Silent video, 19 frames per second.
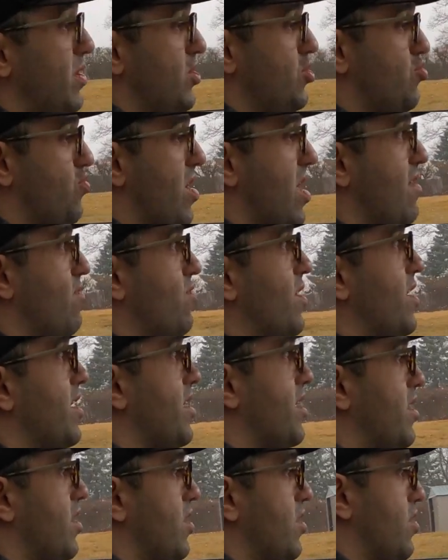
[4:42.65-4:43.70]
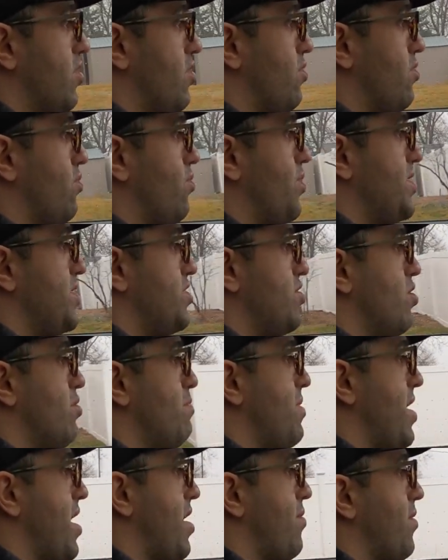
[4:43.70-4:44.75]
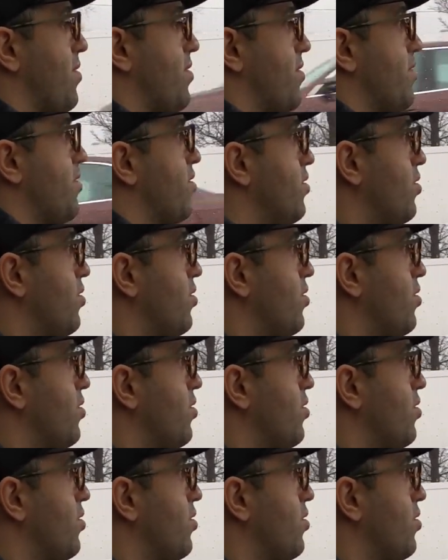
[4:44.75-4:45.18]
my driveway with no power.